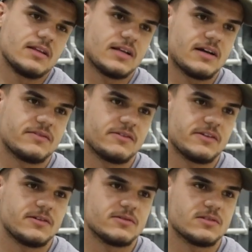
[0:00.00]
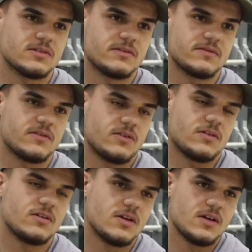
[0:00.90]
the gaffer here was looking
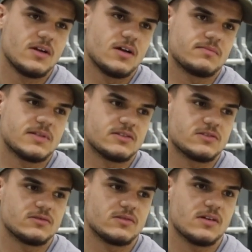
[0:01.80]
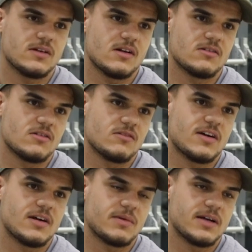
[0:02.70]
for a potential a
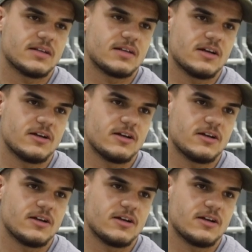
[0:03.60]
right back.